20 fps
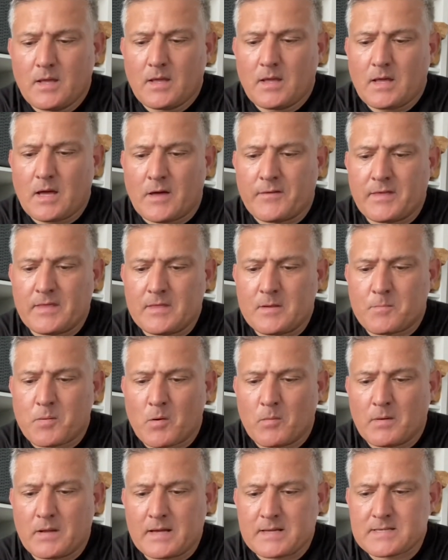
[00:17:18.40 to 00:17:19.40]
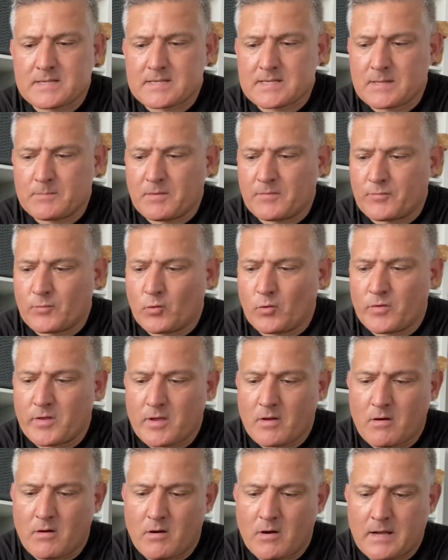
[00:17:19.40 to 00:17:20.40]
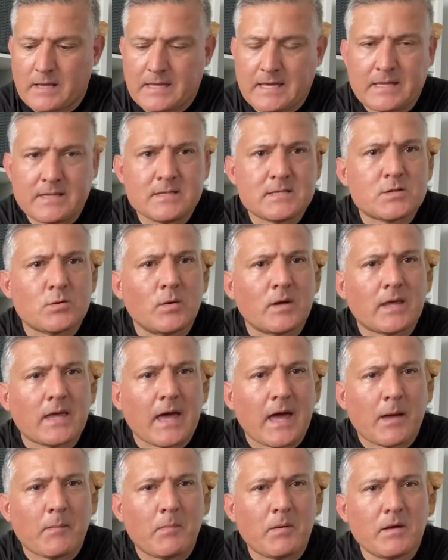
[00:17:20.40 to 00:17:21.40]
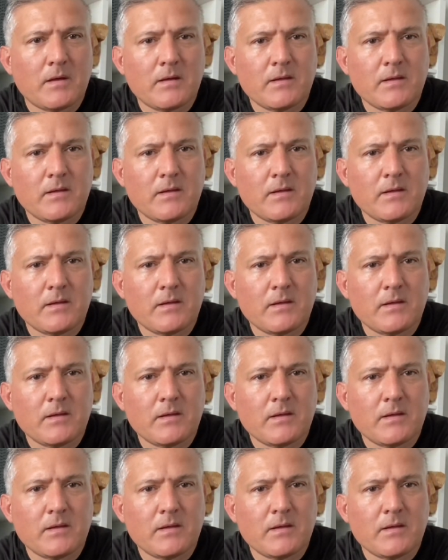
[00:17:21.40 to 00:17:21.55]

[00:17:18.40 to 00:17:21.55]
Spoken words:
I think they're probably, as I said before, they are akin to a Keb.